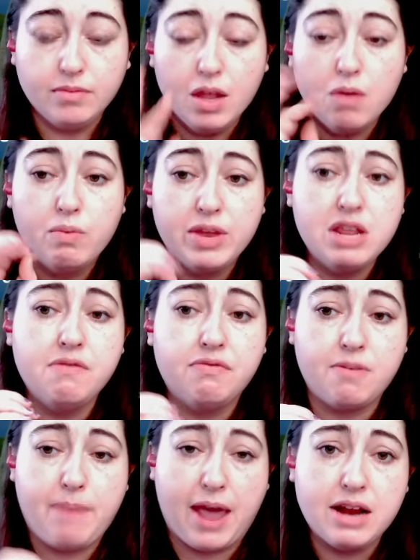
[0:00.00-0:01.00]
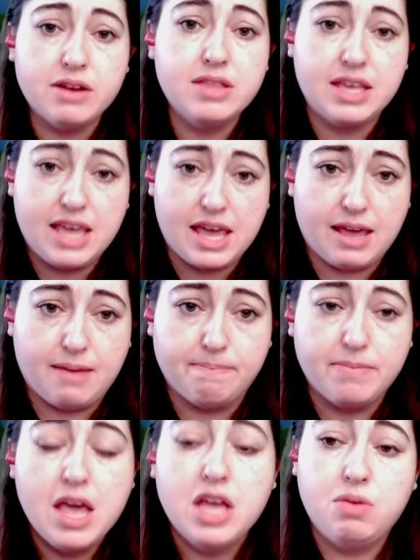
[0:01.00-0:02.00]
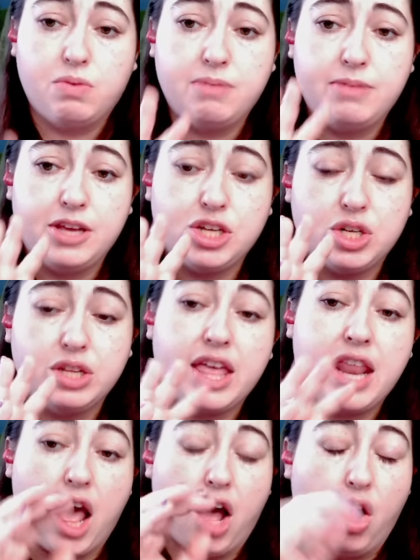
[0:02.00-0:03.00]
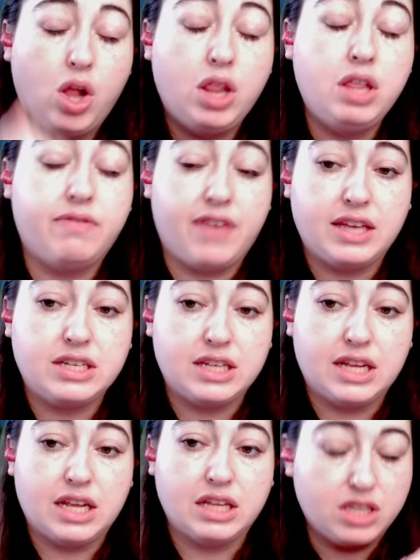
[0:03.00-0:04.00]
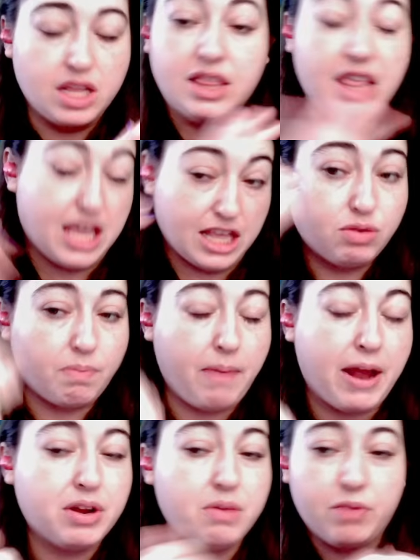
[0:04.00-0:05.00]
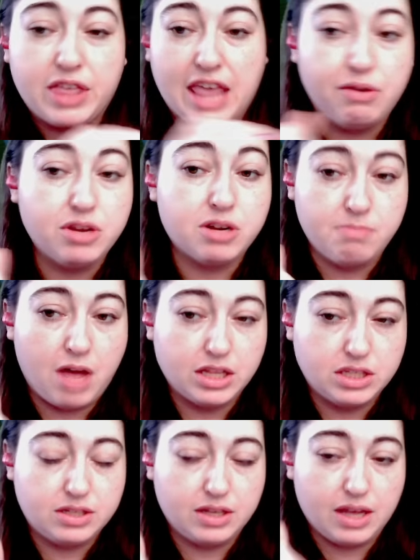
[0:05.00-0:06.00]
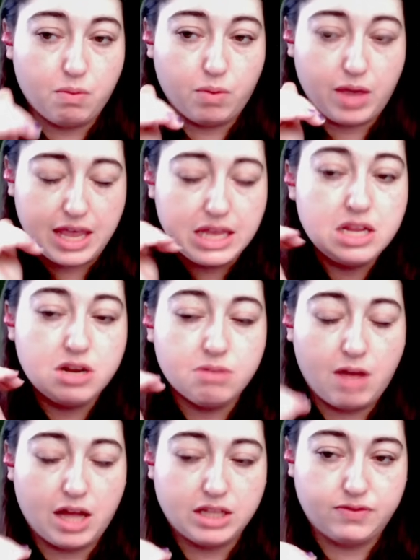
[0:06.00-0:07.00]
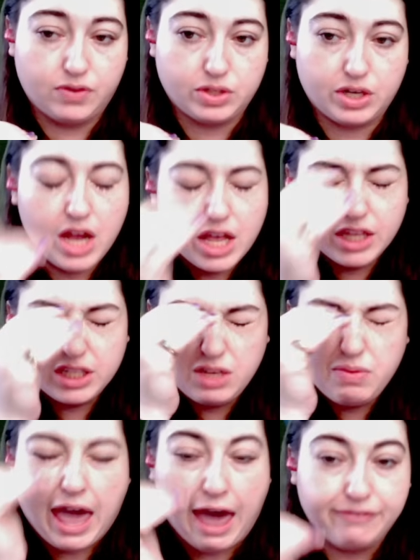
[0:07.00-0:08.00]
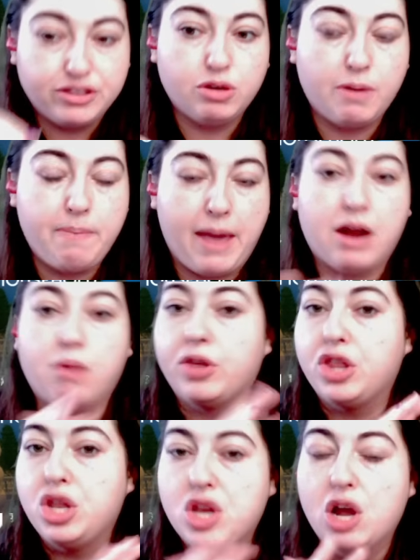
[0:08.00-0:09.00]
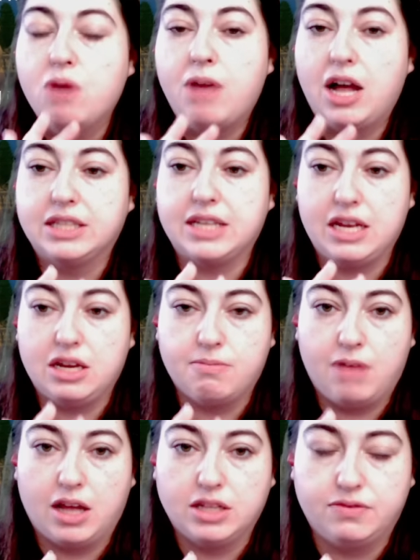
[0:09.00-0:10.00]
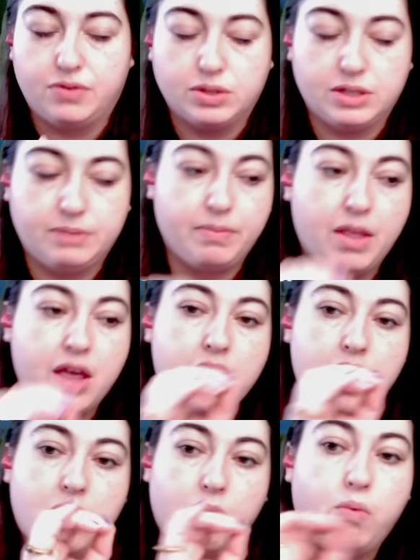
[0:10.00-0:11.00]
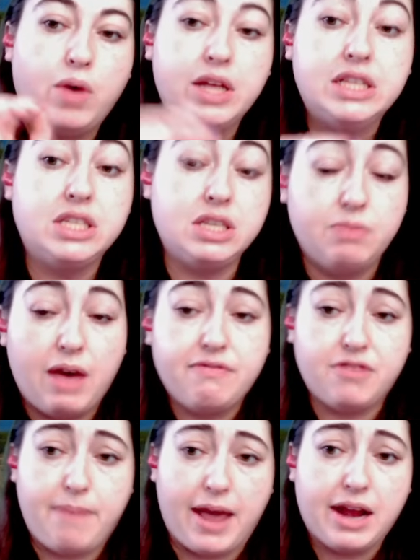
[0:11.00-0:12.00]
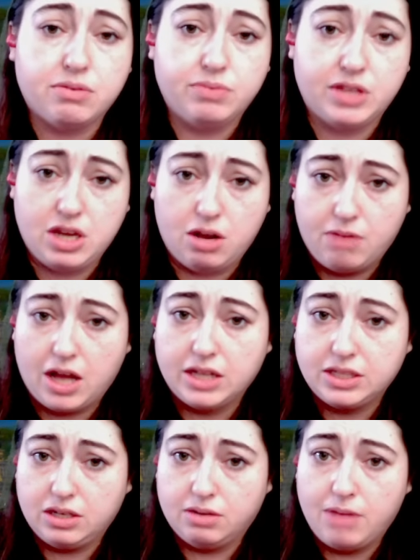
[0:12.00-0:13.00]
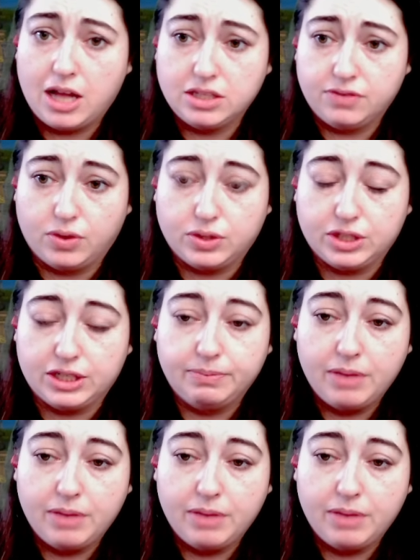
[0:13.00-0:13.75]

When you've repaired the game, you want to make sure that all of it, like it's repaired it without your mods in your mods folder. You have to repair with no mods in your mods folder. Once you have repaired with no mods in your mods folder,